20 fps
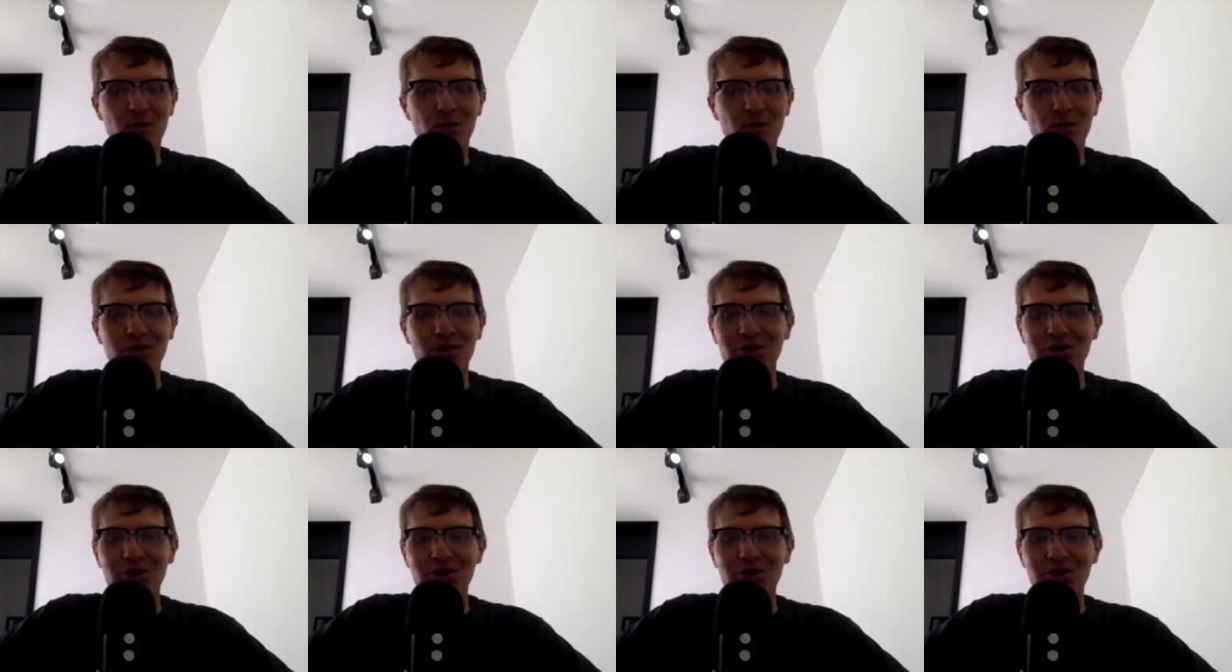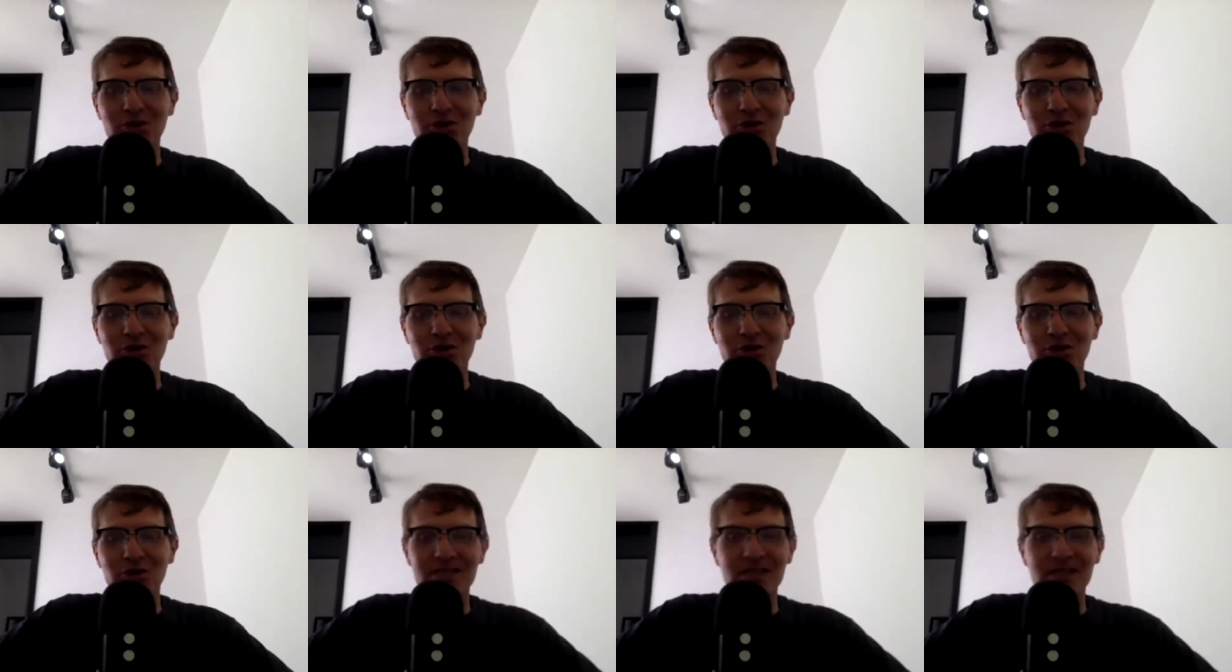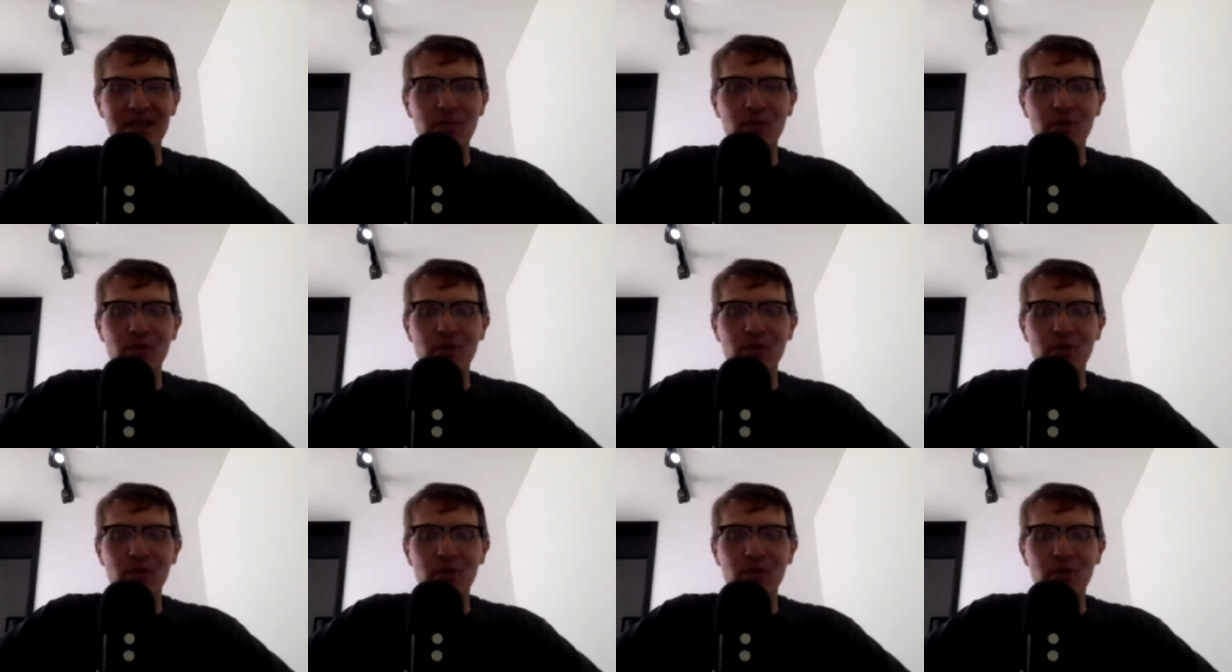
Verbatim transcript: will encourage you to do the same.